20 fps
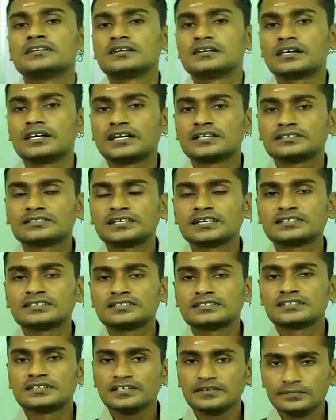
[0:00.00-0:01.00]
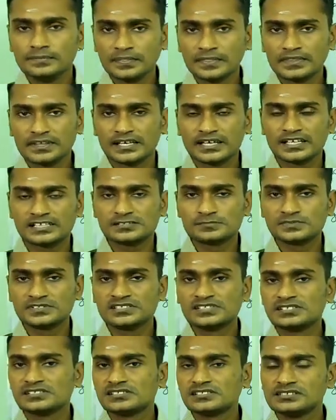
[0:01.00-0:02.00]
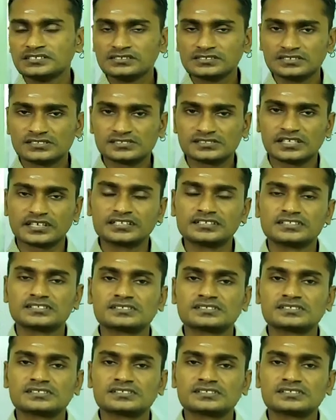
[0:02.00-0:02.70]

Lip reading: Antarctica expedition scientists.